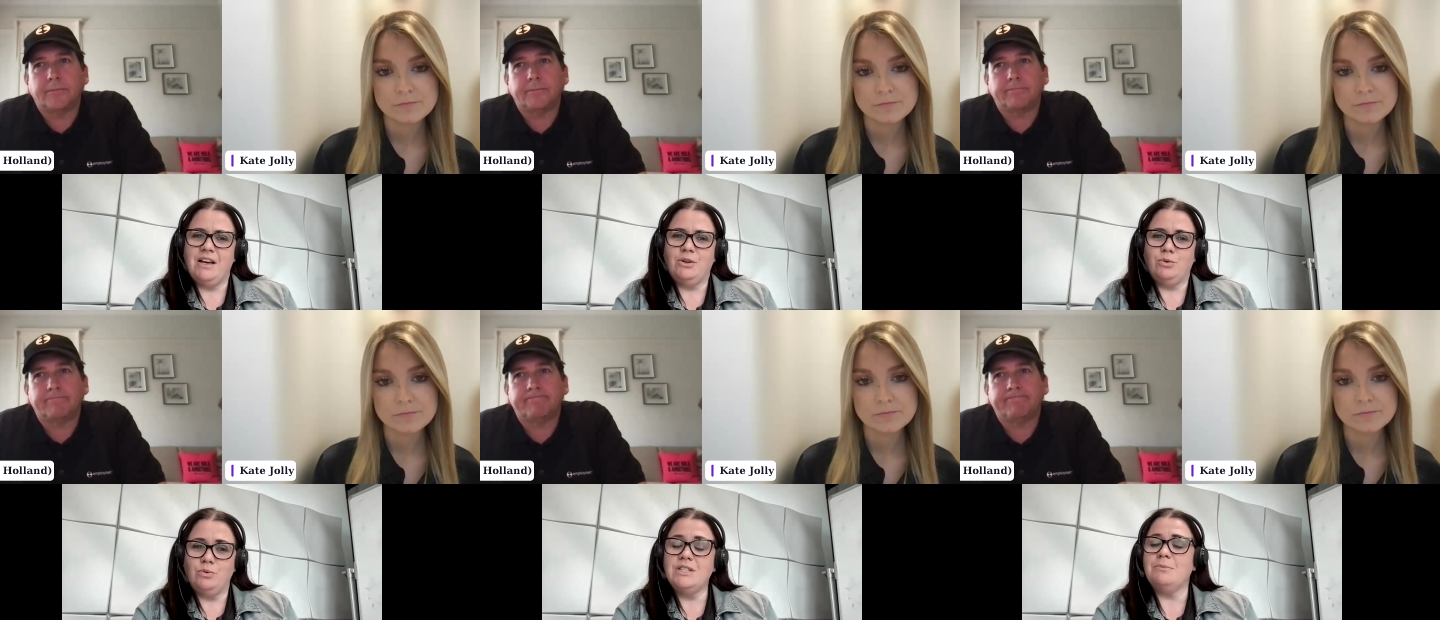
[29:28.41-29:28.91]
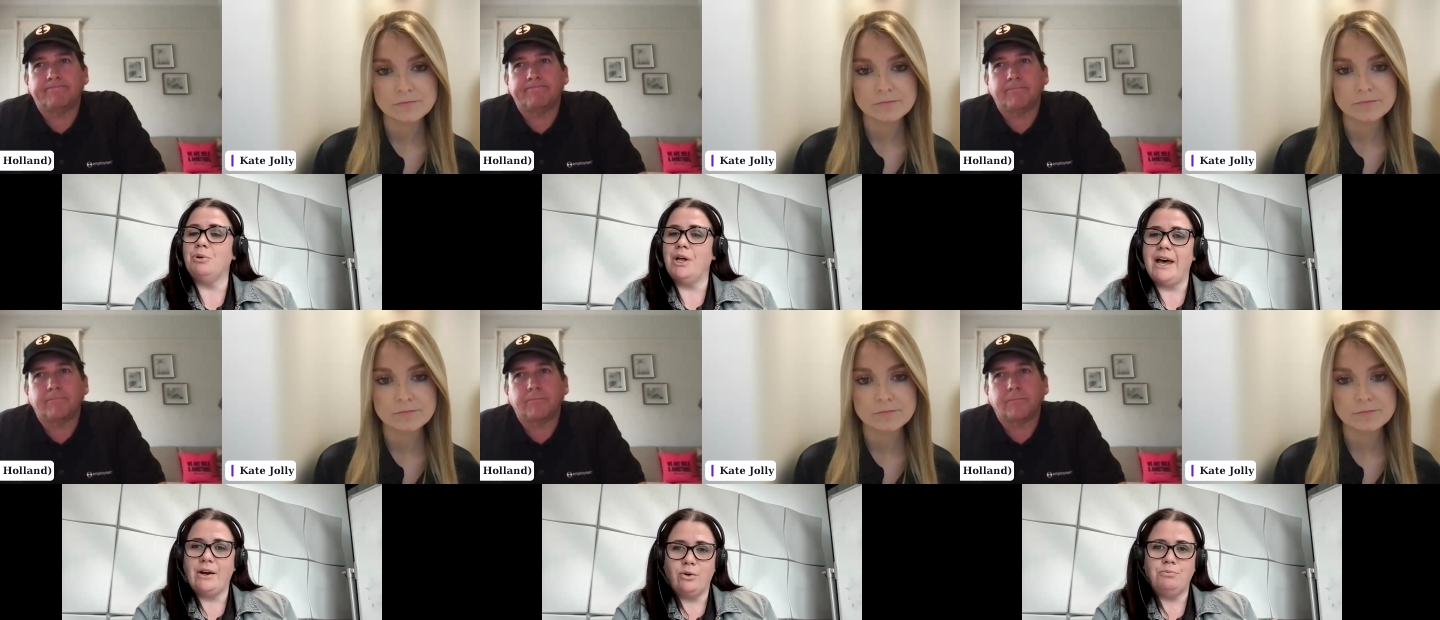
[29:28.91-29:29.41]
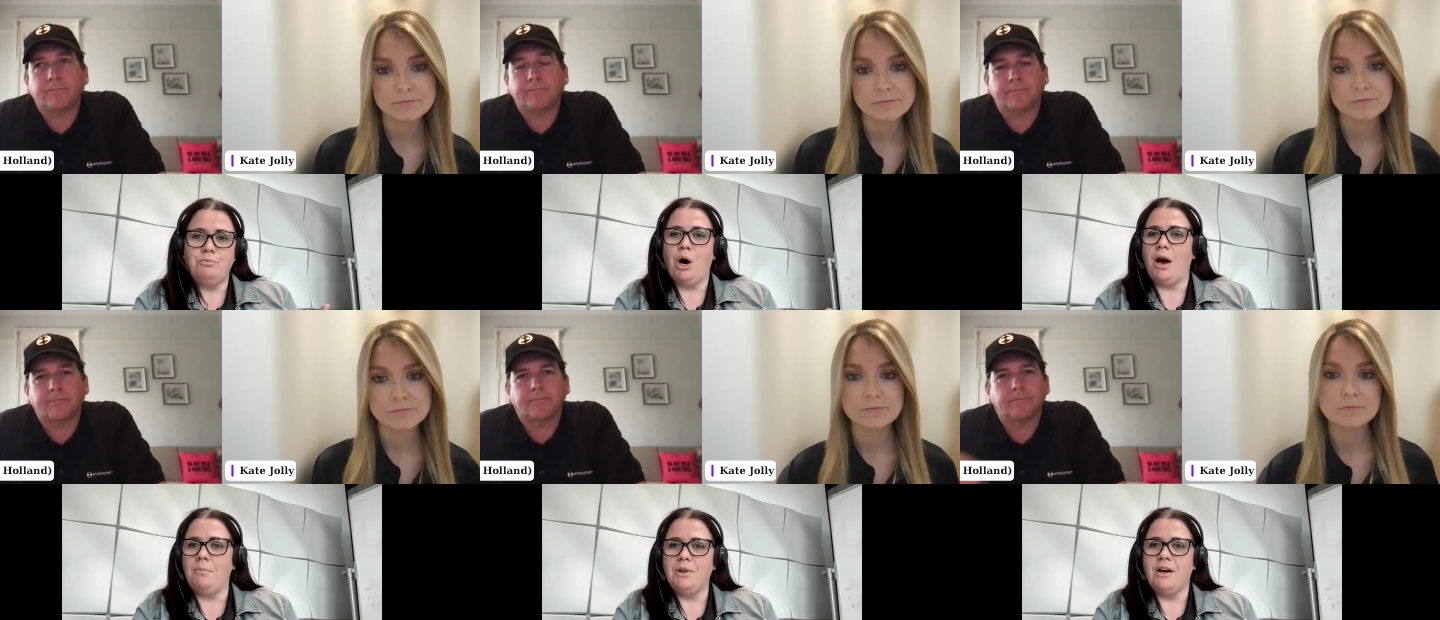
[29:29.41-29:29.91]
Speaker 1: a good supply a good
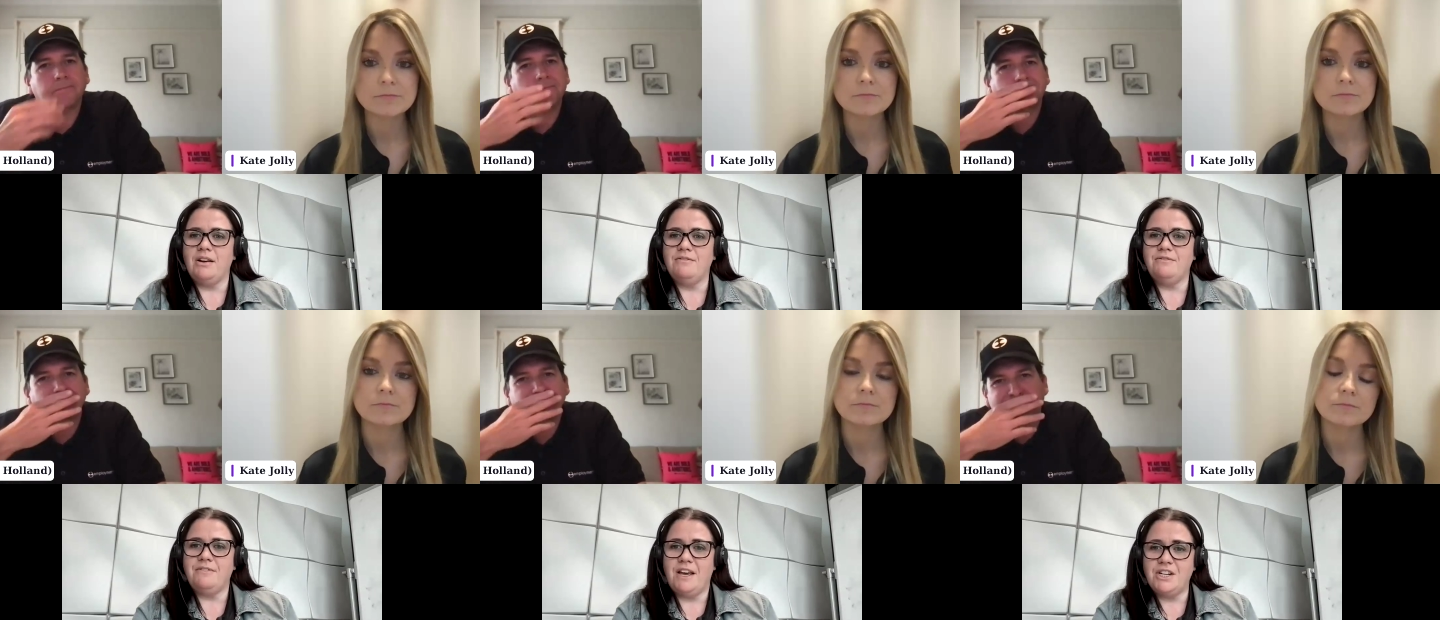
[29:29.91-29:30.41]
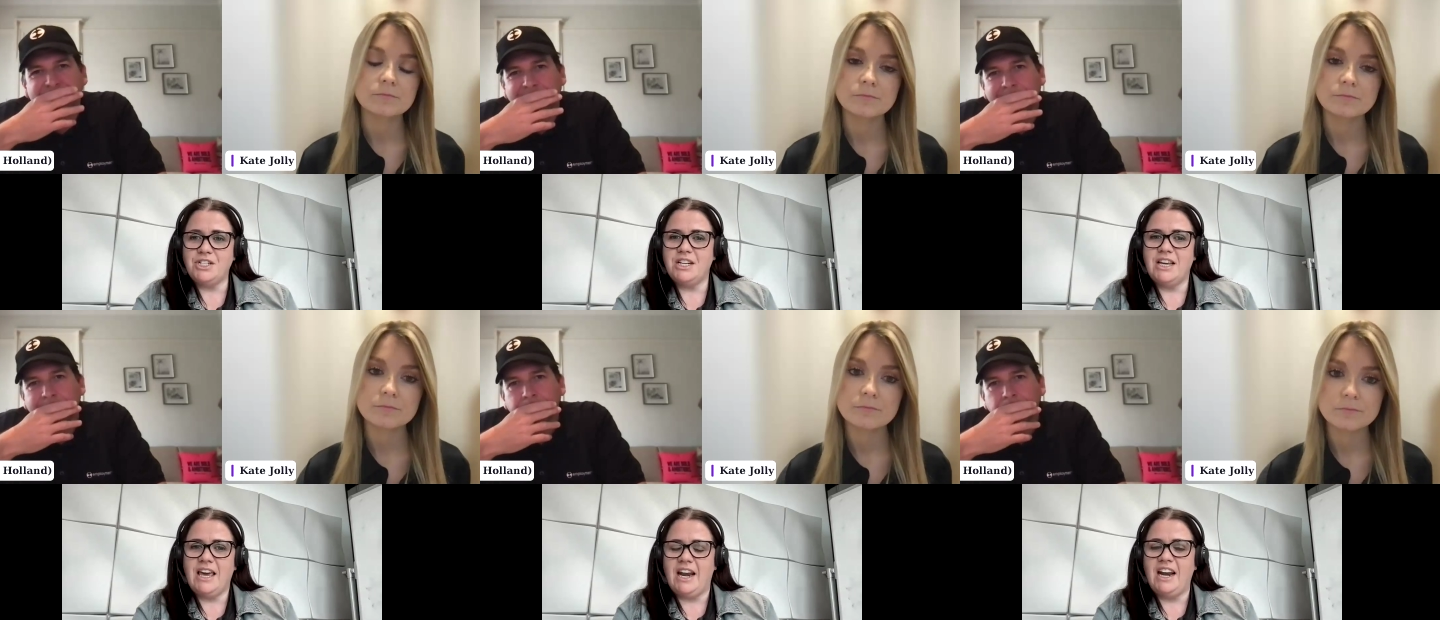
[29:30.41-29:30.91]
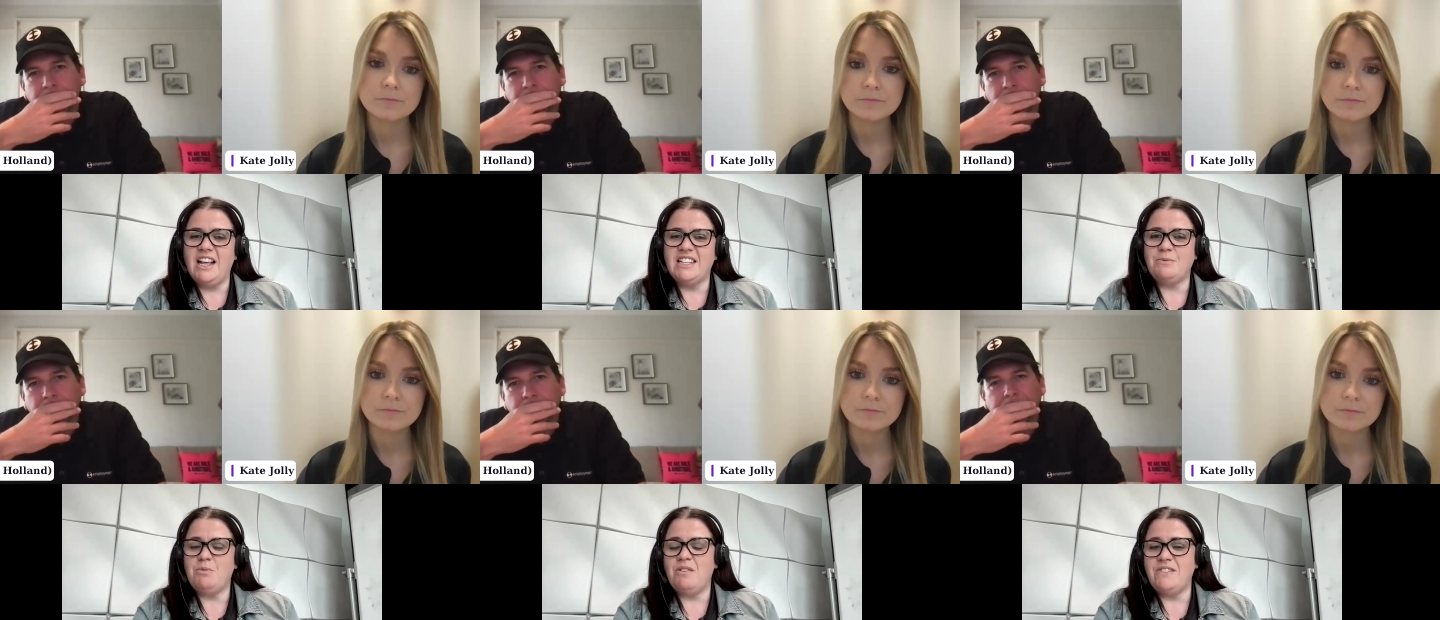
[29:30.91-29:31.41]
pipeline of engineer
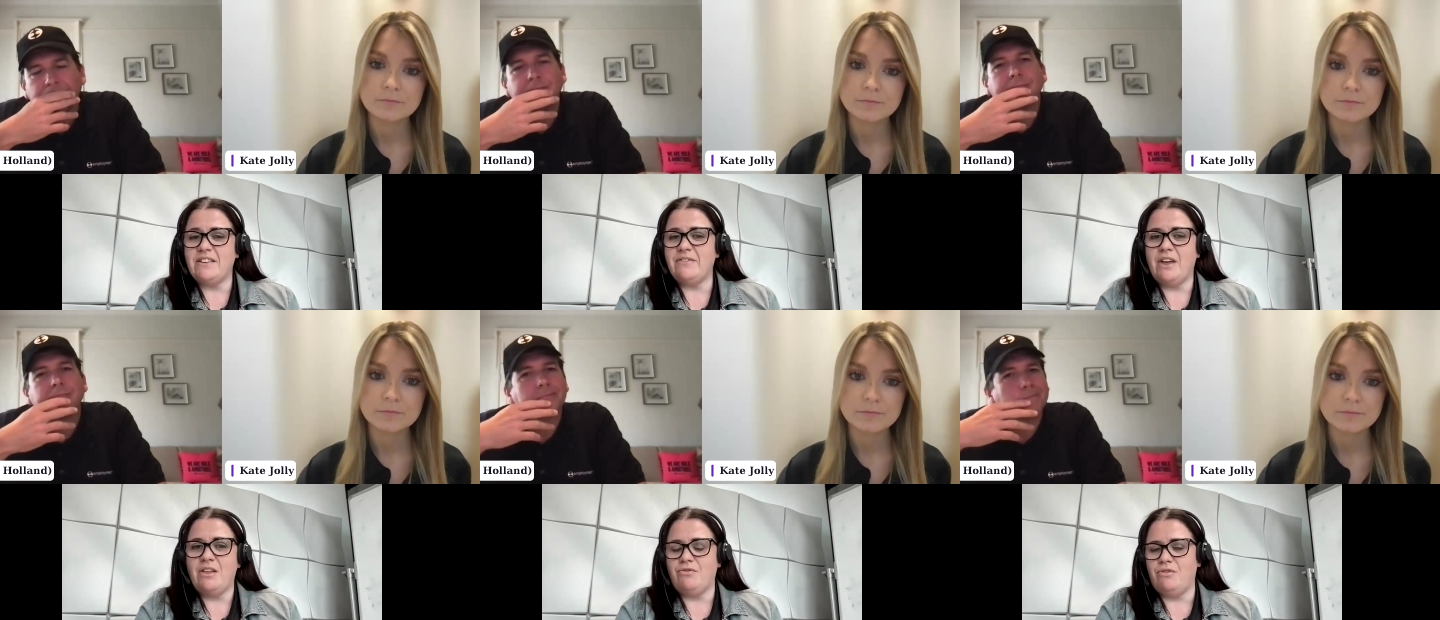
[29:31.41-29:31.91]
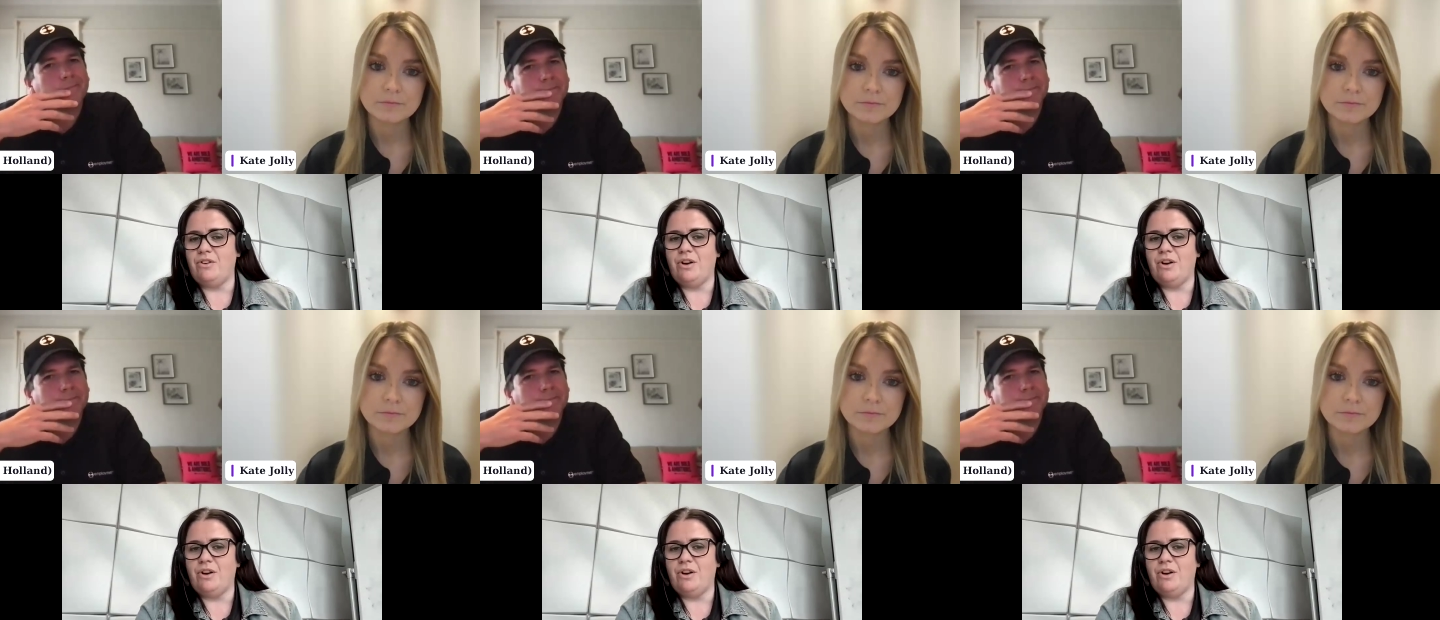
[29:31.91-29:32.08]
candidates and we've done that through